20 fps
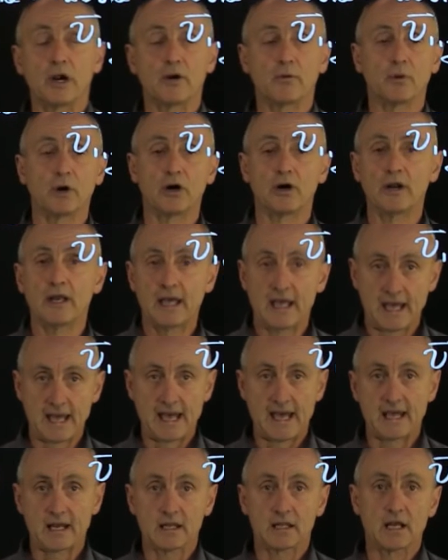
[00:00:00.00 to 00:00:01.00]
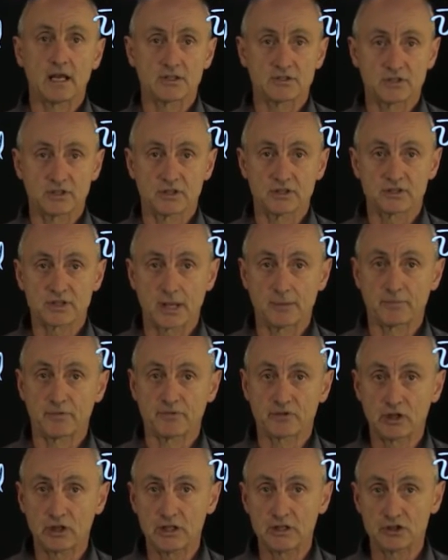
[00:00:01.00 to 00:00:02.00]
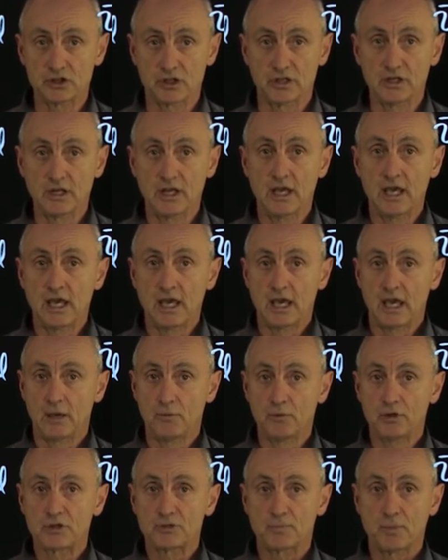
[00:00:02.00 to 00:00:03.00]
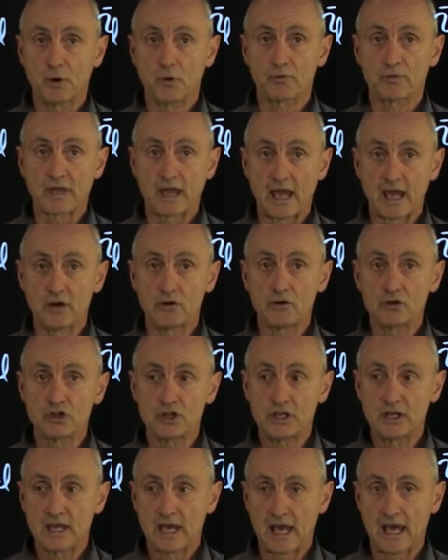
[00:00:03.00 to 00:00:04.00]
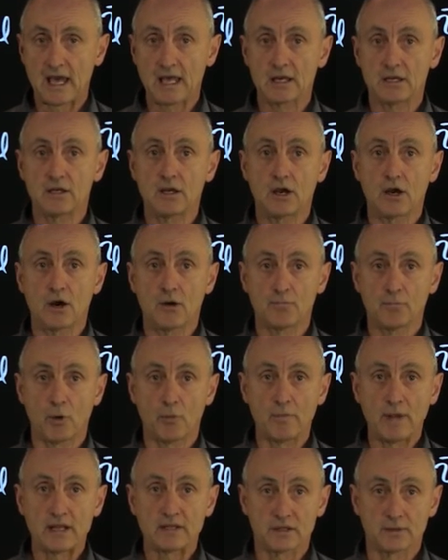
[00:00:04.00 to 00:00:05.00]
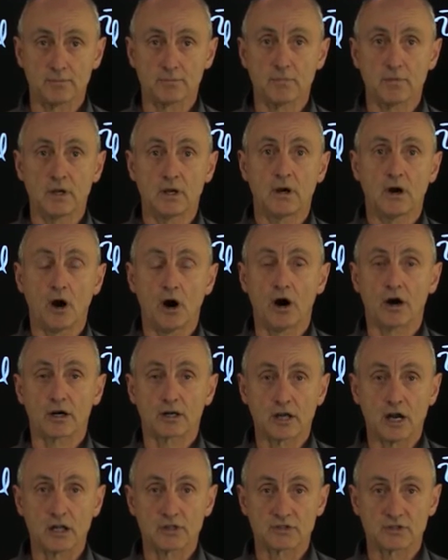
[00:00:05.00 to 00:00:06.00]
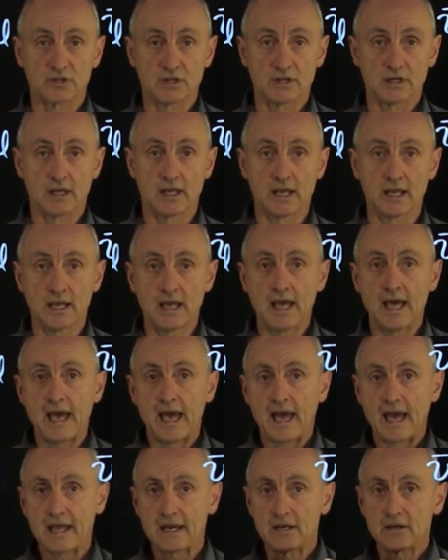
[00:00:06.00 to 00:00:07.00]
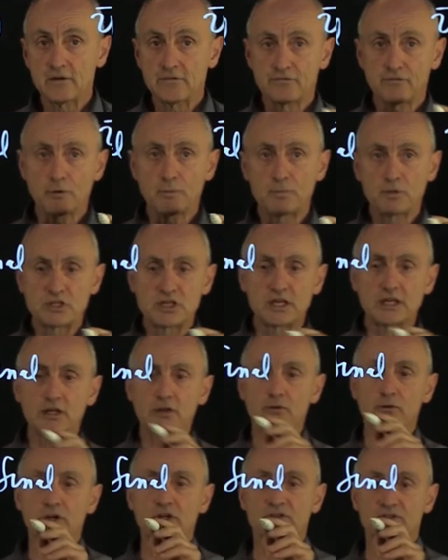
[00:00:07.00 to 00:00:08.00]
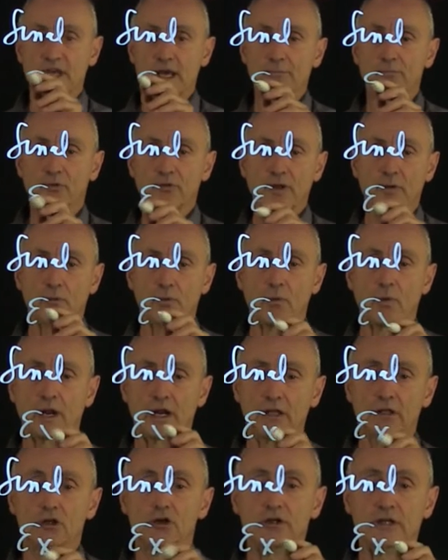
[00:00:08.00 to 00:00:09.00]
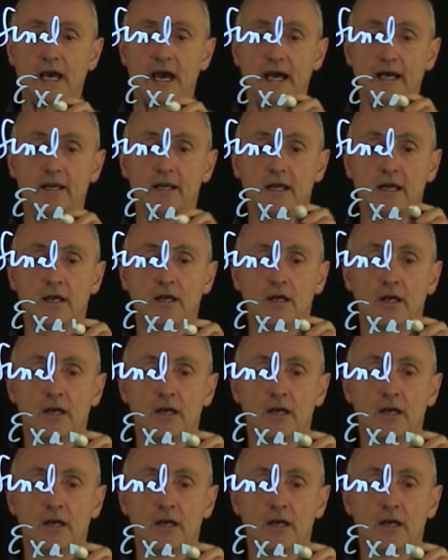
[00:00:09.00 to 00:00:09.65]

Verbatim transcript: where we're analyzing this type of collision in which both energy and momentum are constant. And for a particular example that we'll want to look at,